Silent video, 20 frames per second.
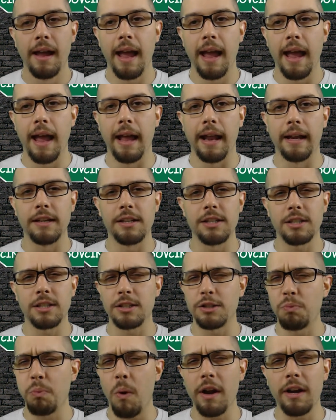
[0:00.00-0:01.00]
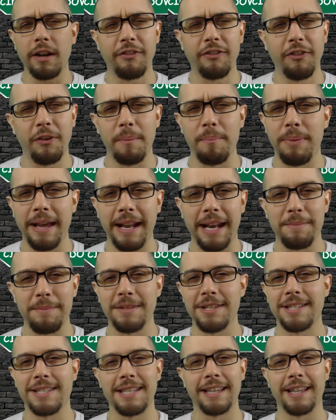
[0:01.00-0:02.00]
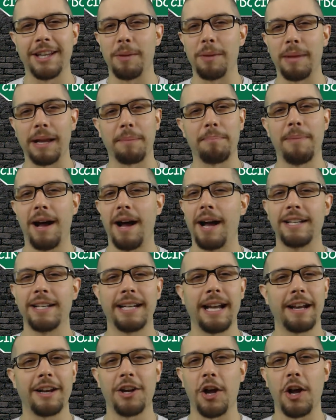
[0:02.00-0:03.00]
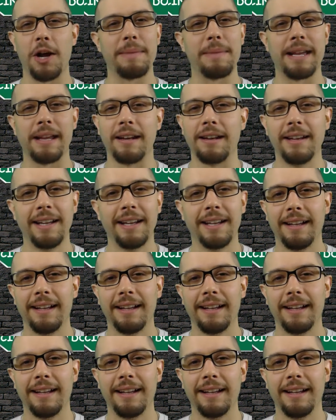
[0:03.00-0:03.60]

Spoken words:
And just this wonderful bit, and I'm just sitting there, I'm like, Pod, you got it all, man.